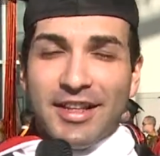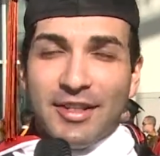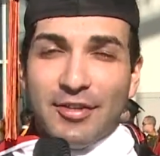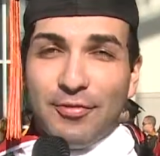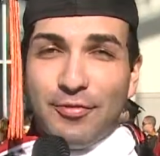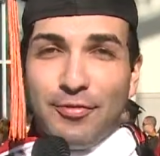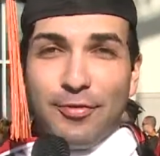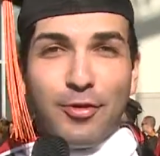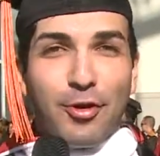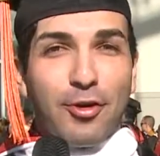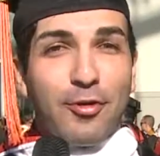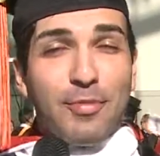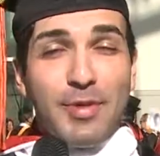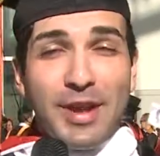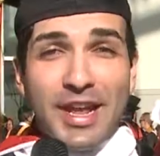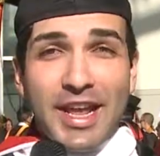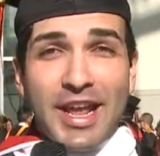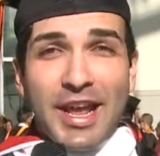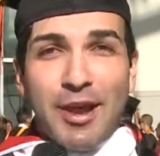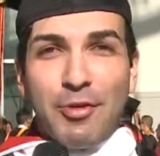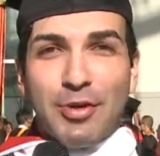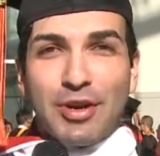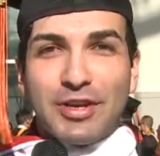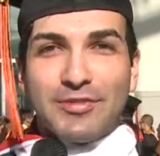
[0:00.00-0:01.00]
For me,
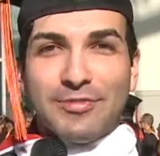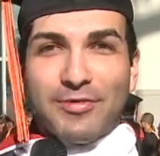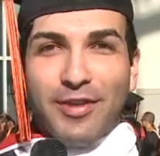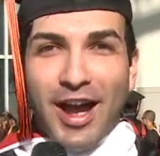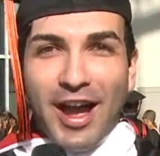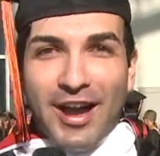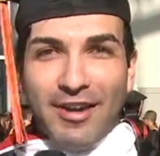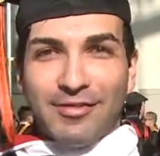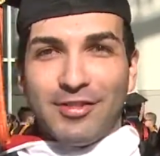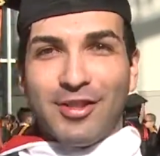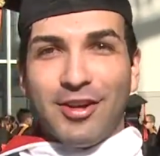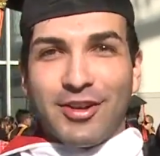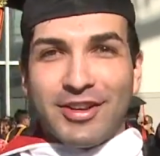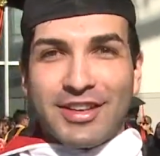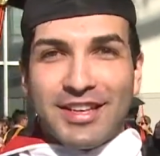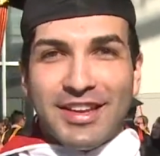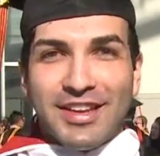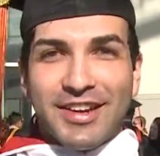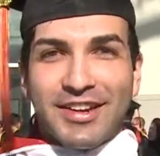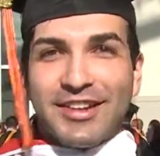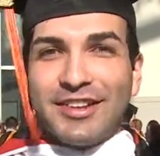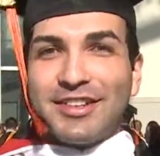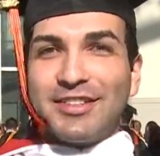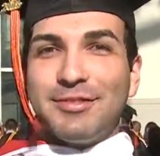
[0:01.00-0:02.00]
it was five long
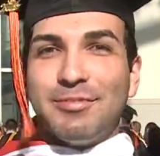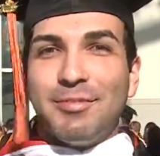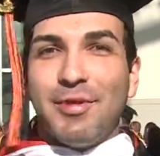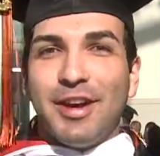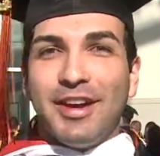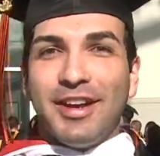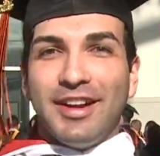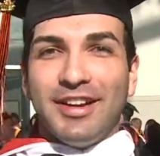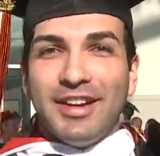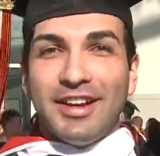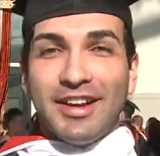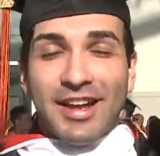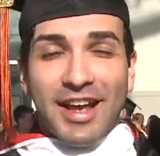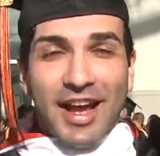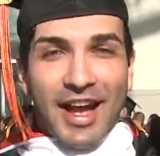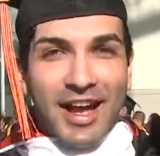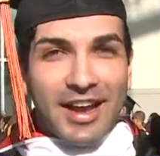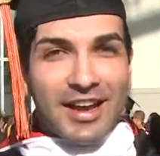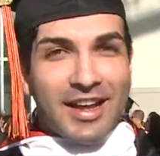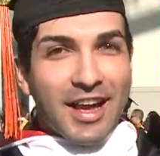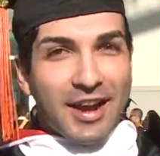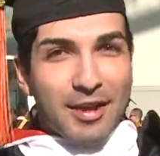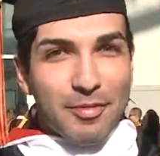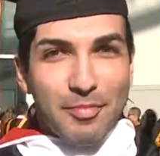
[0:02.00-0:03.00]
years, but I
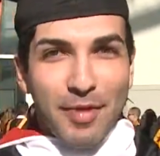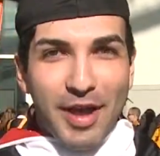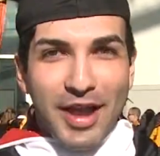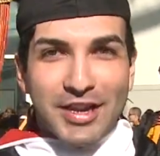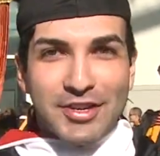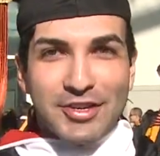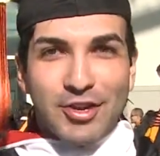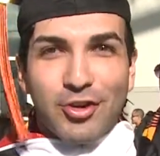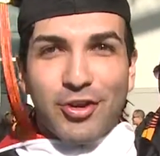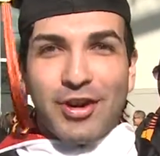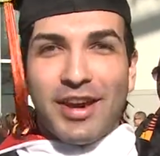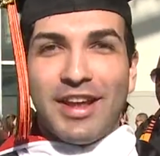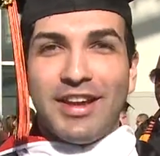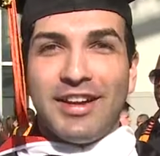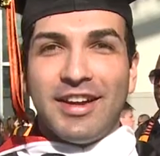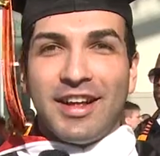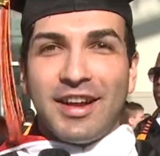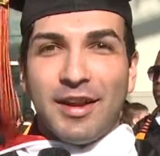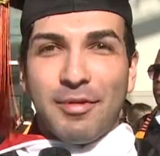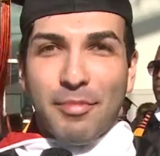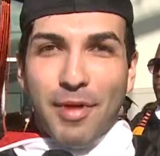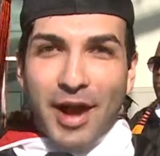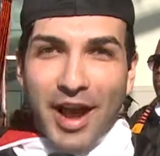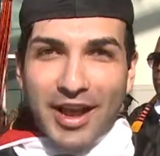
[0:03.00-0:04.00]
got a major in and
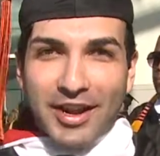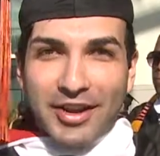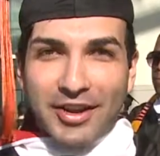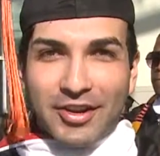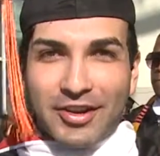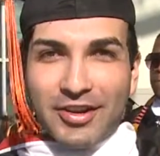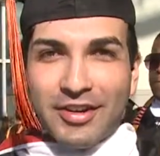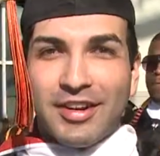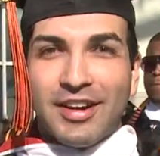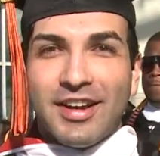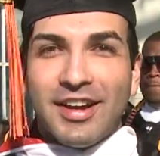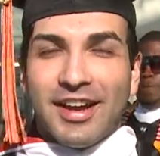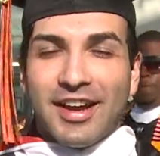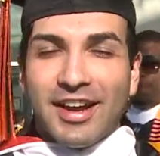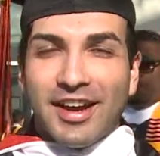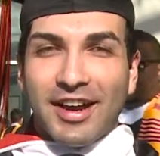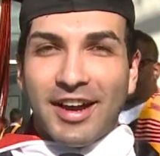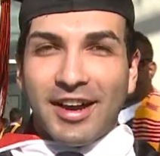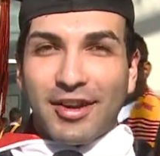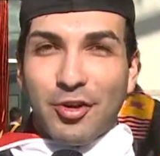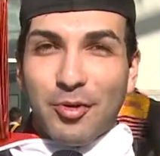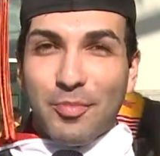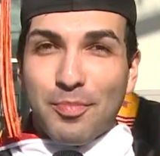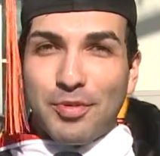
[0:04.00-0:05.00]
a minor,
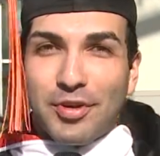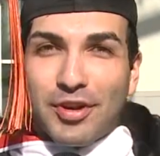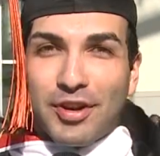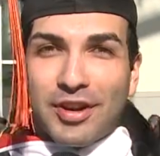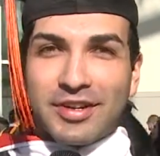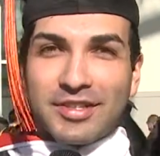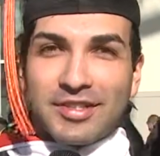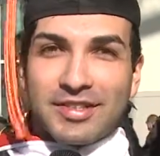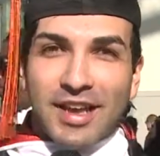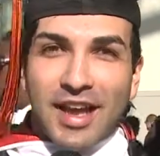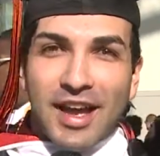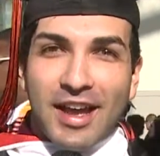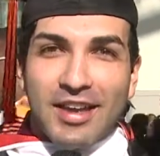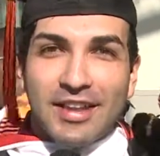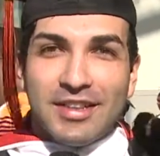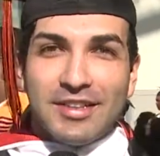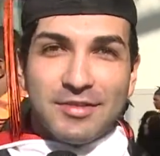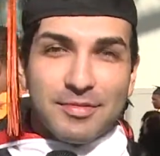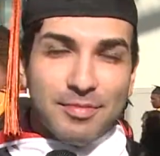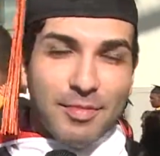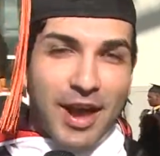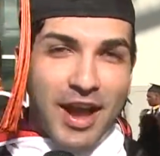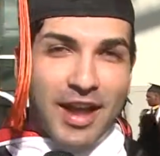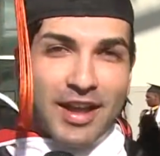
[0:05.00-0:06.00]
uh, computer
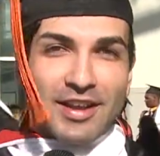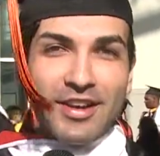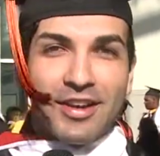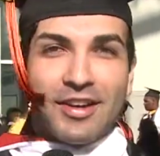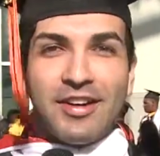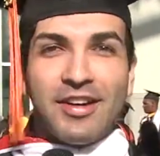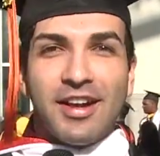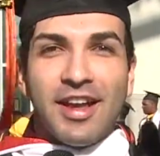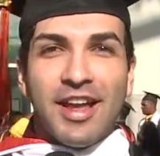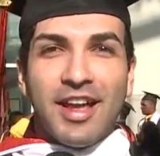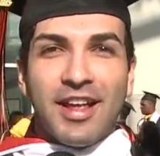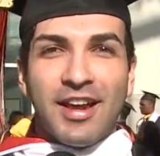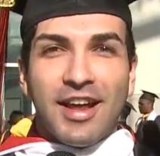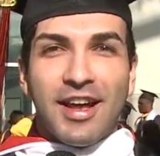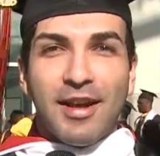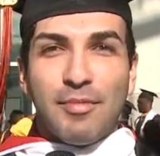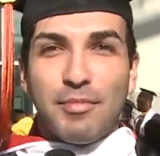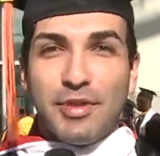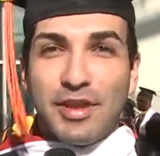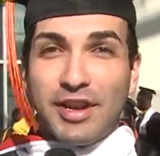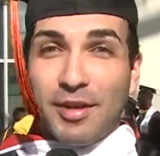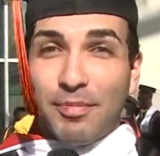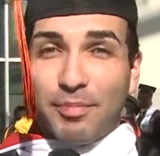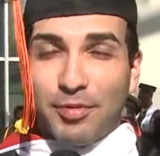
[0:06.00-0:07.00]
science minor and a
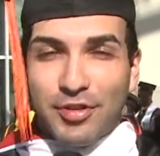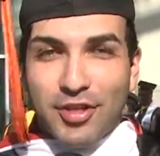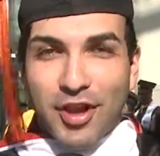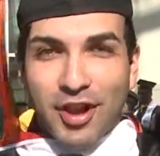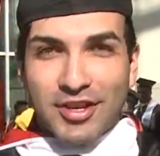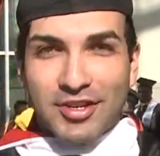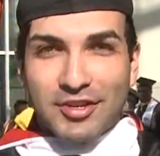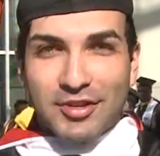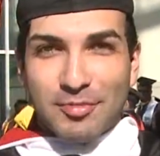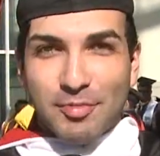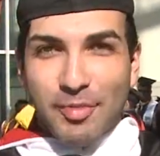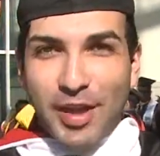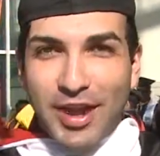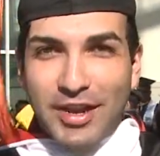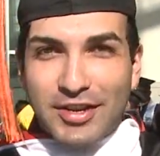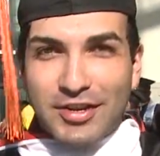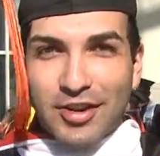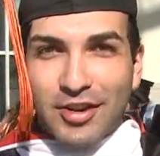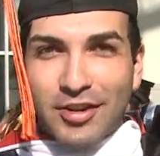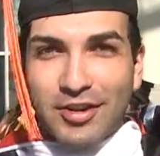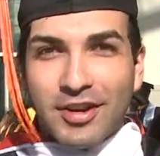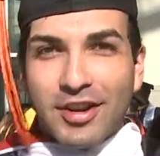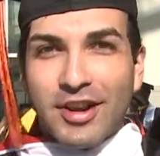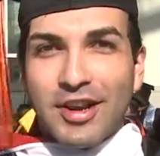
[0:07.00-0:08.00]
media production
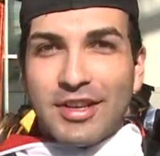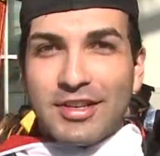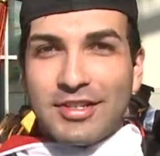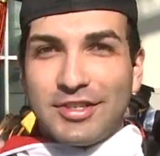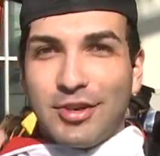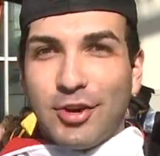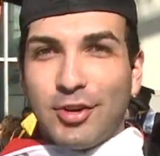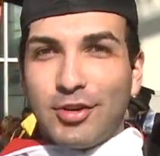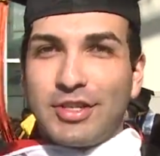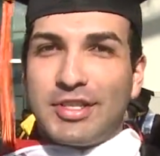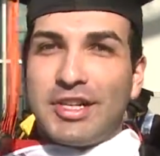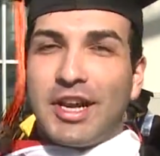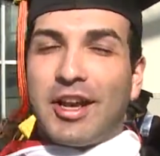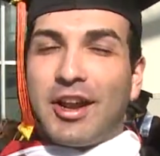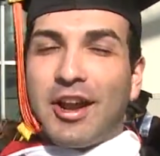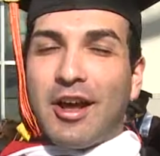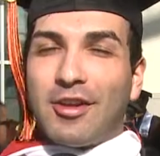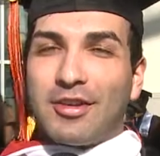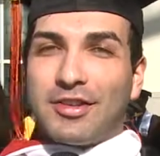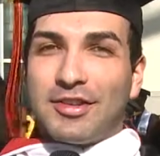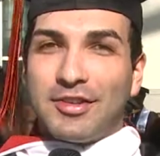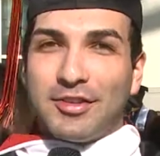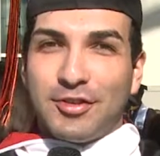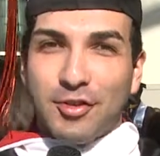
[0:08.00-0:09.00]
major. So shout
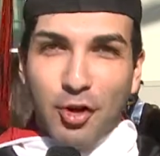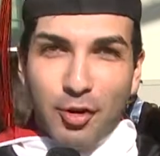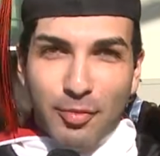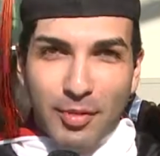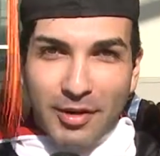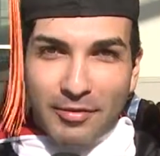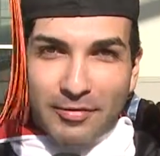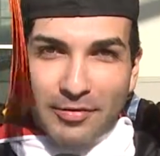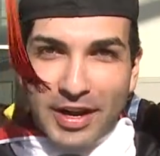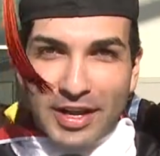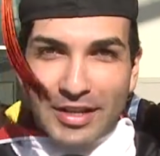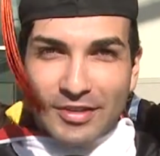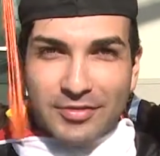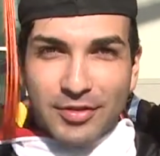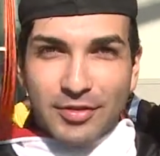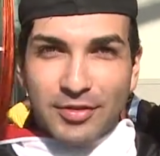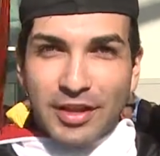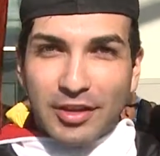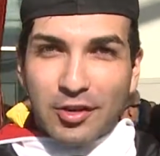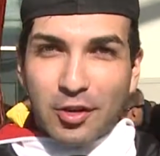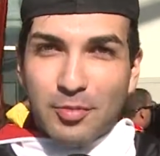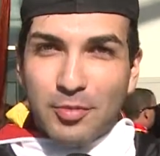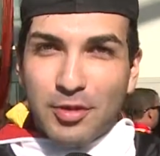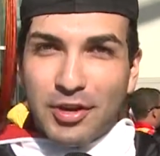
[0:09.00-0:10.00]
outs to all my friends from
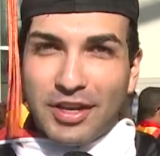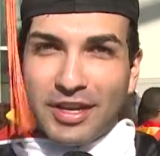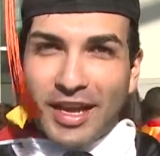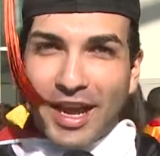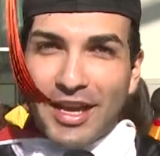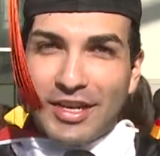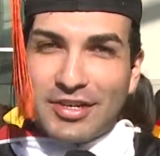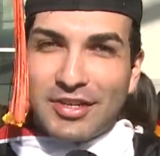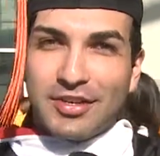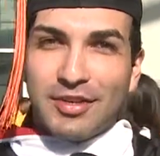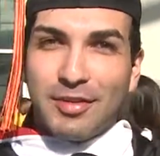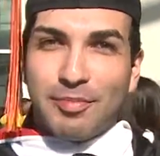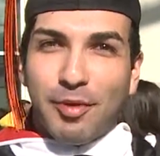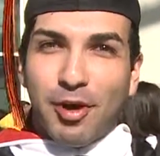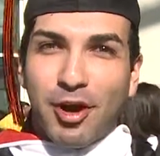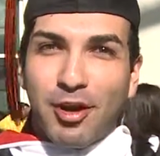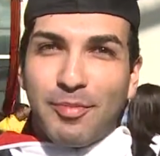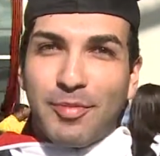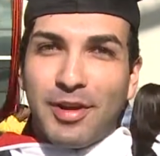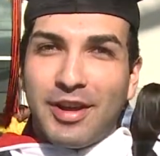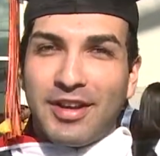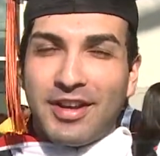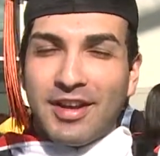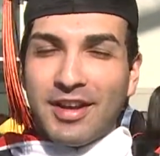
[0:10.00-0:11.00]
the communication
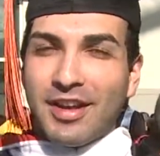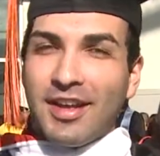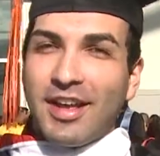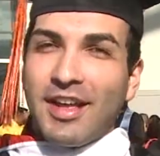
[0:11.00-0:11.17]
department.